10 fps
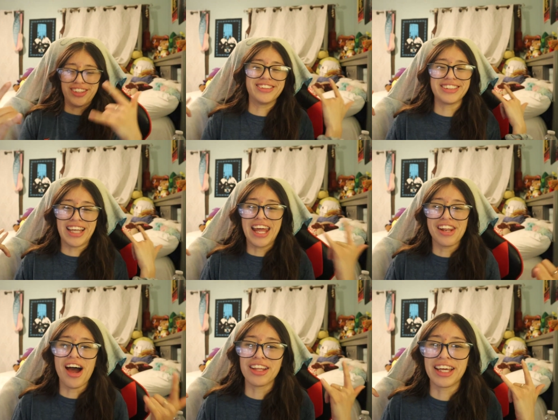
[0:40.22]

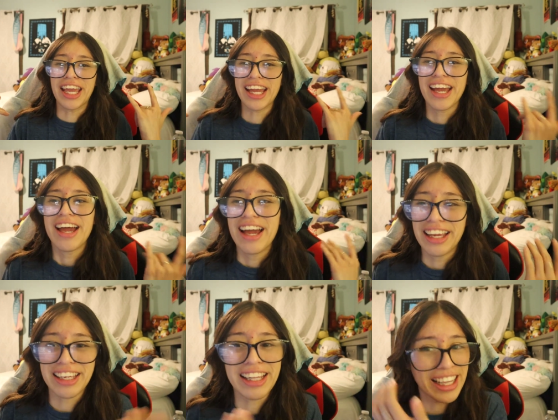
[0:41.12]
and not like,
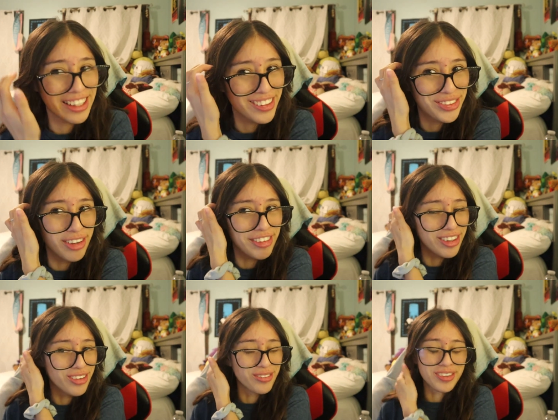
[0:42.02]
like a little 12
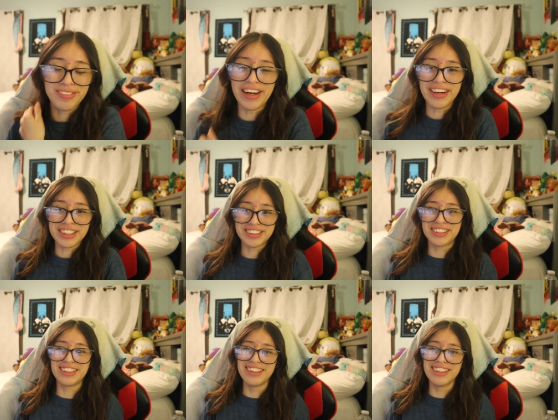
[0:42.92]
year old with the parents.